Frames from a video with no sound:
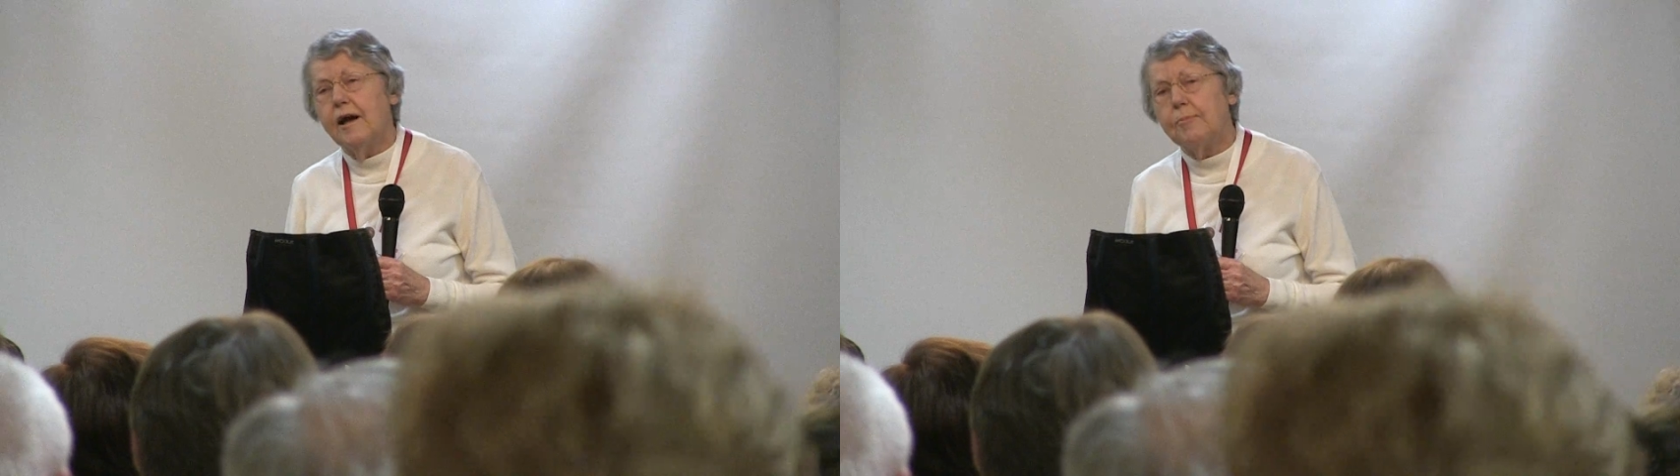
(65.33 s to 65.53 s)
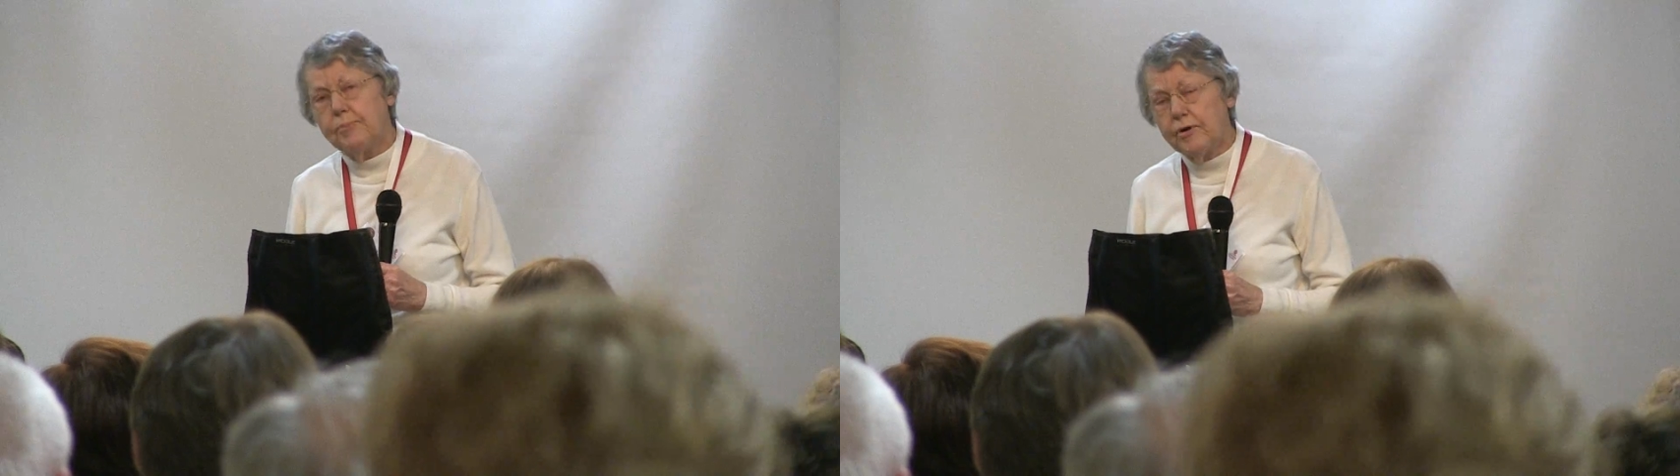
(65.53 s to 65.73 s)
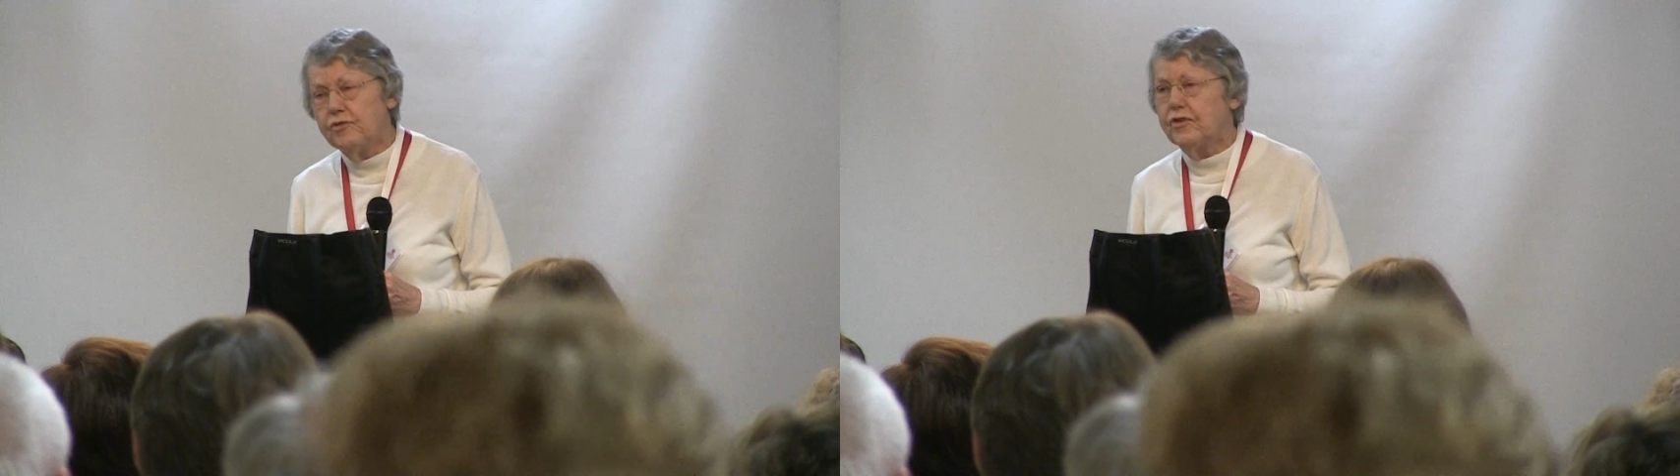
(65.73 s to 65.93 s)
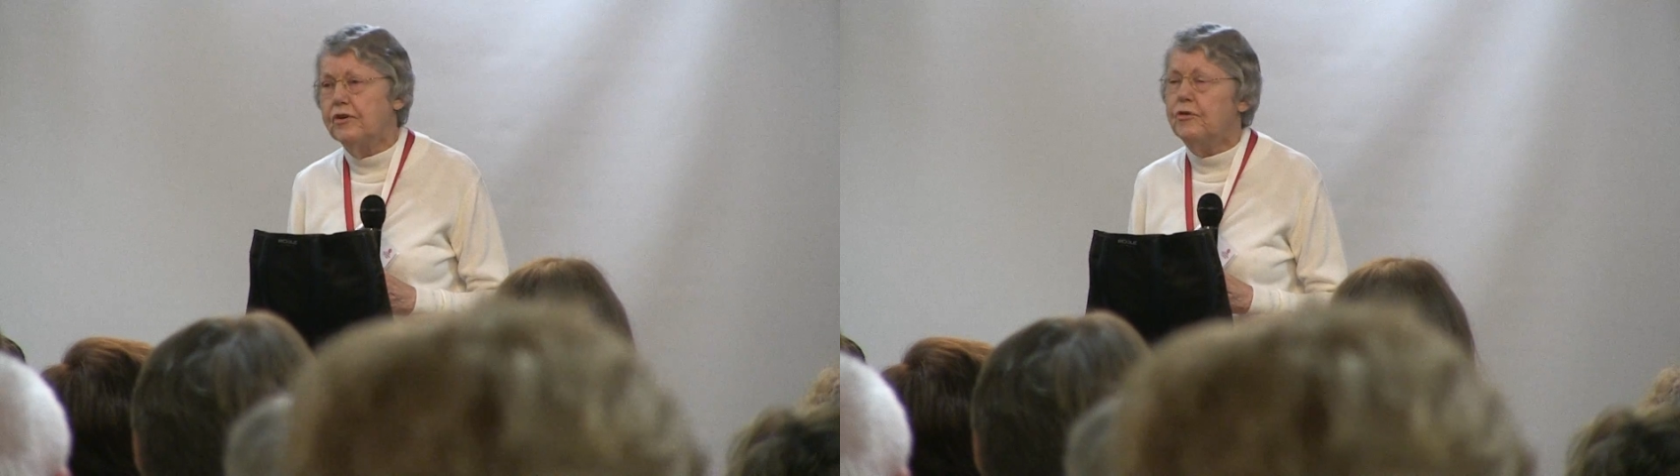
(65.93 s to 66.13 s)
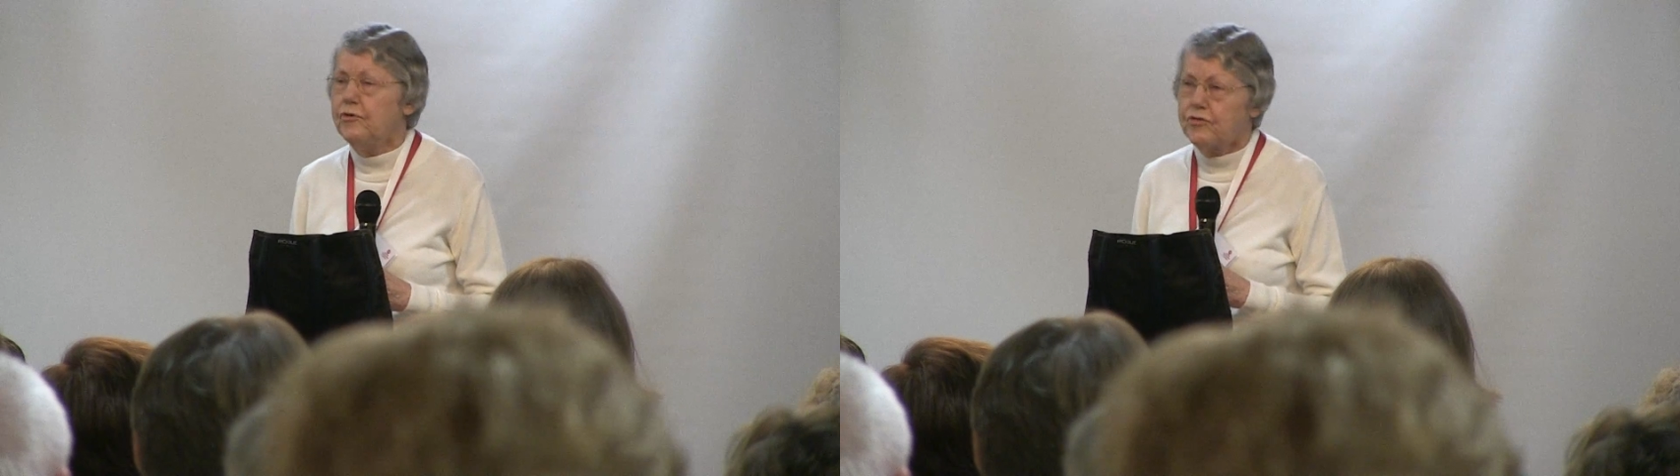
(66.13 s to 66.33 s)
a
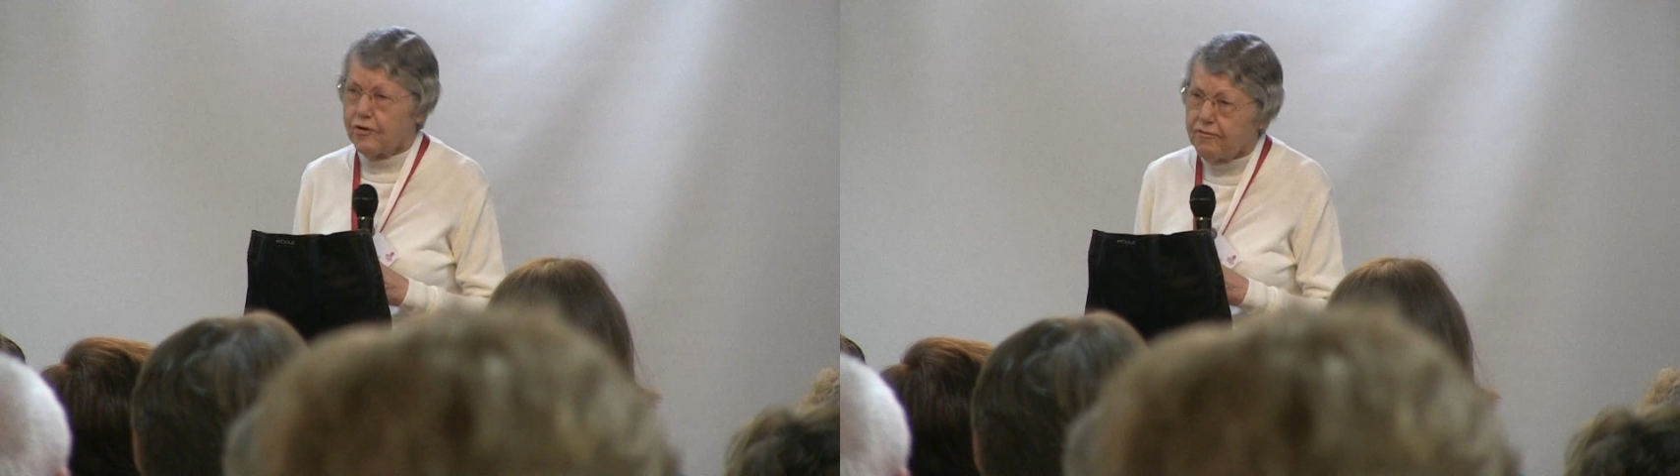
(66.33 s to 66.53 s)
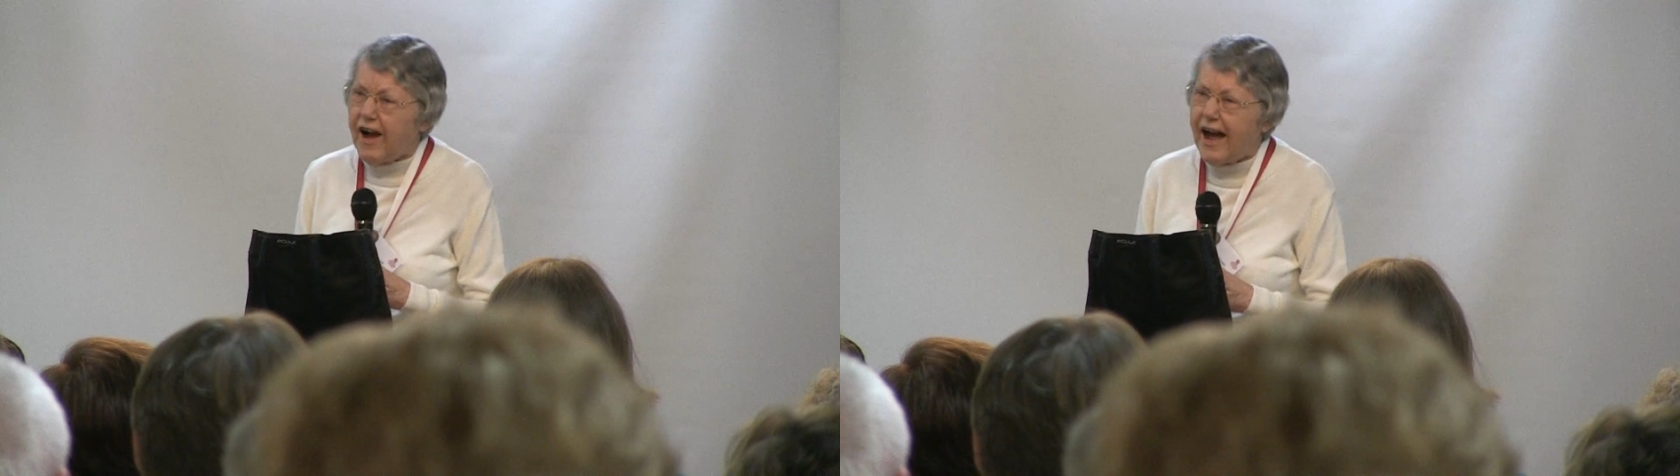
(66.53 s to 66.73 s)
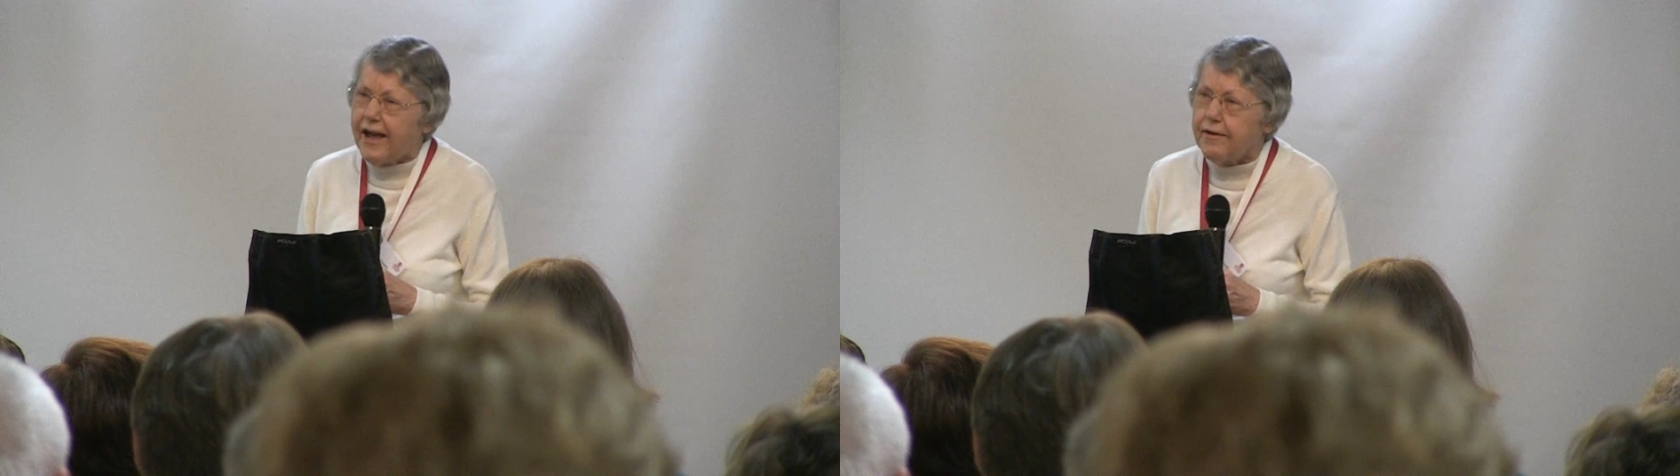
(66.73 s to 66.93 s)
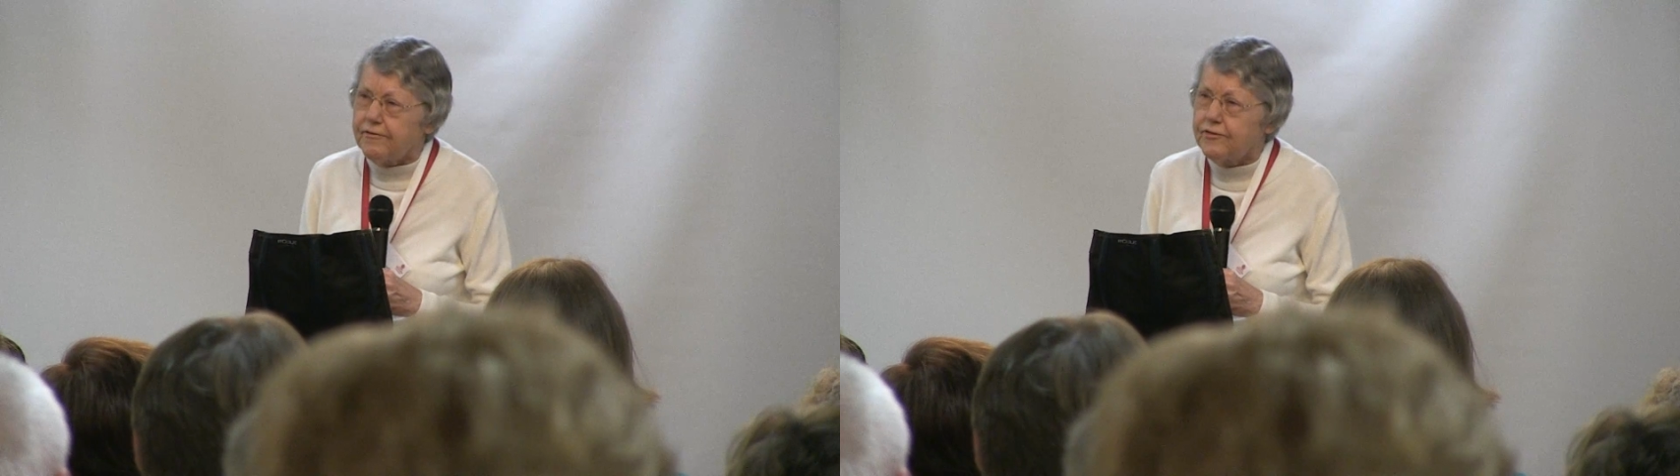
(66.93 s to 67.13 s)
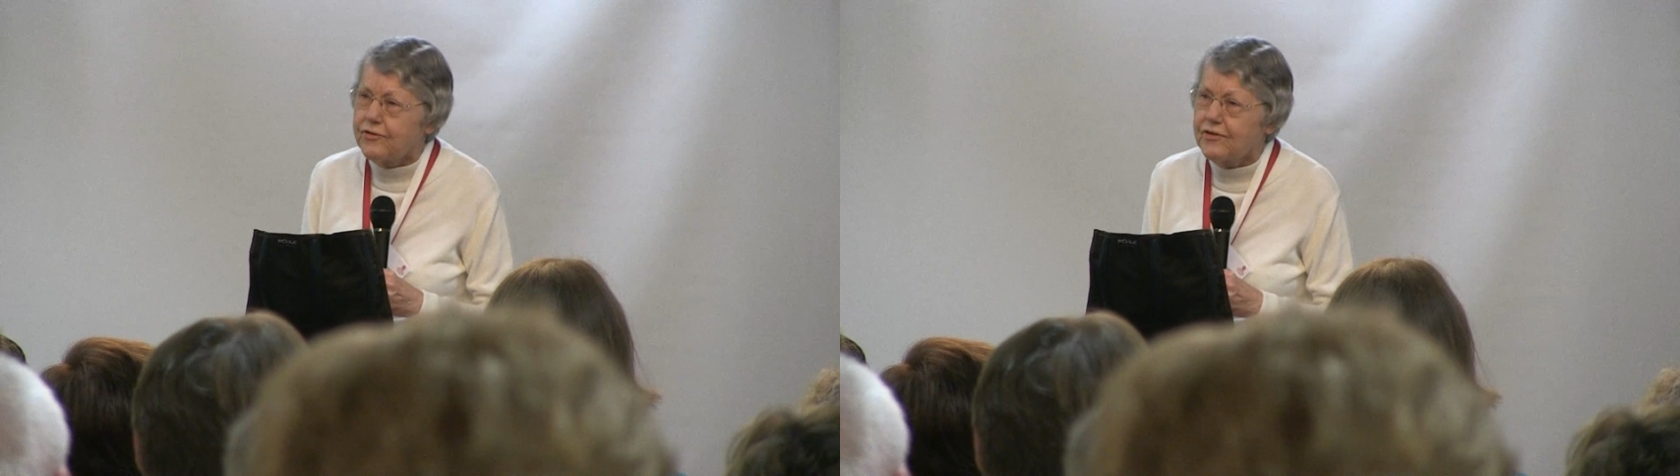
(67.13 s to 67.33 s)
person who
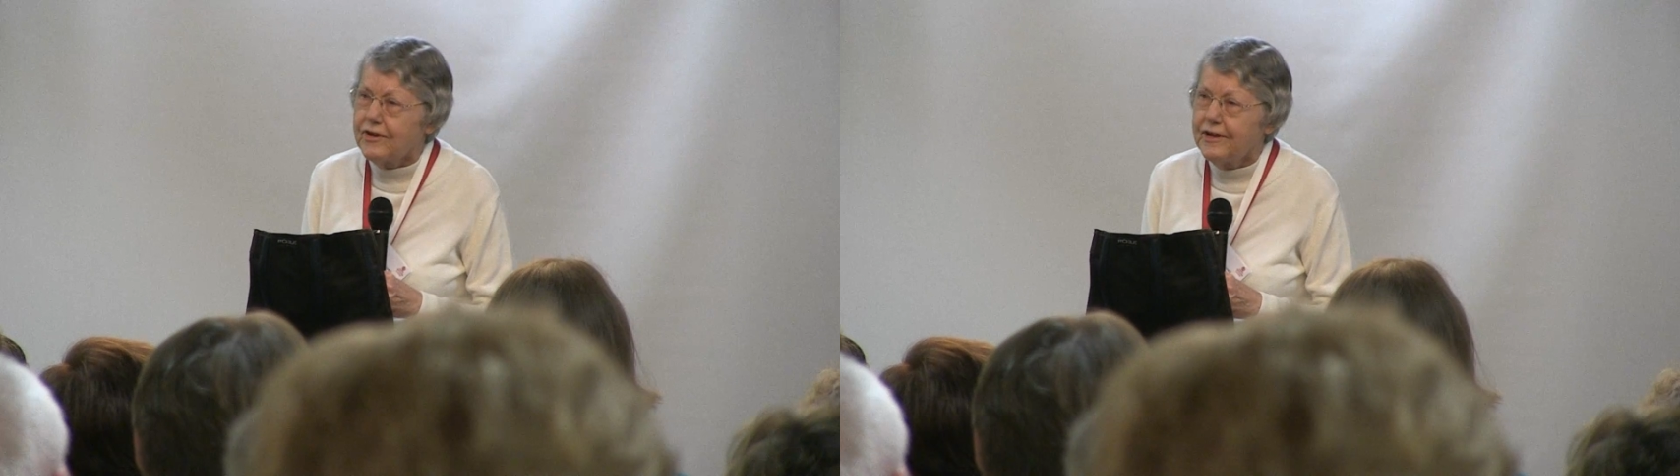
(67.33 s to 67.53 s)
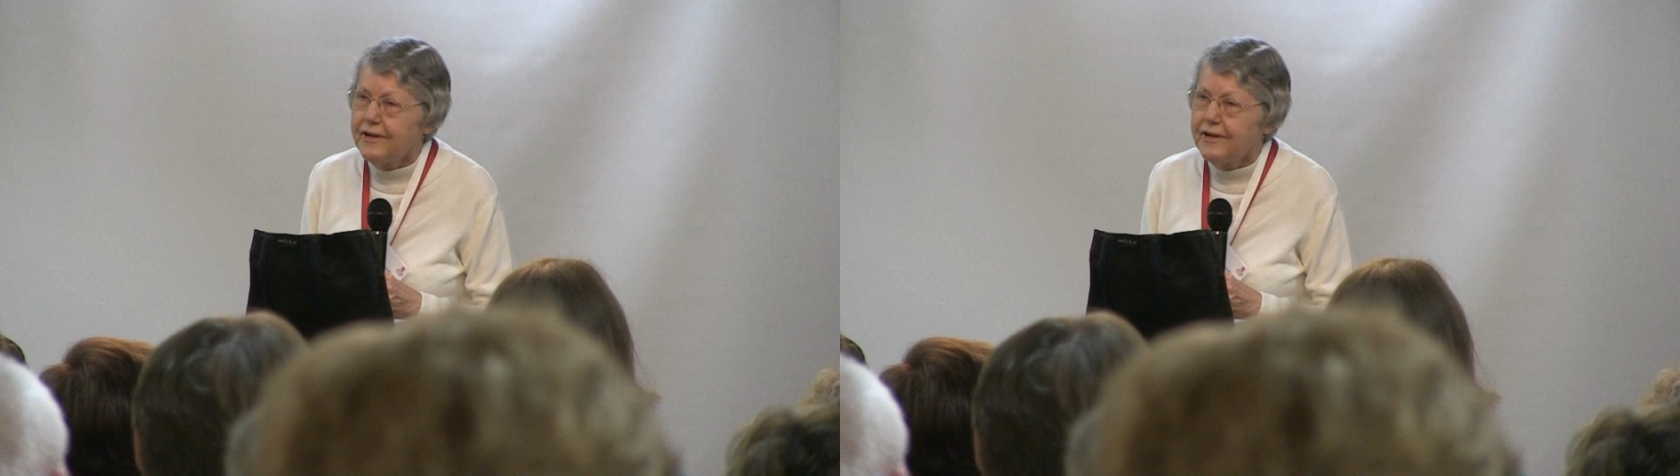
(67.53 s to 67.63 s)
survives.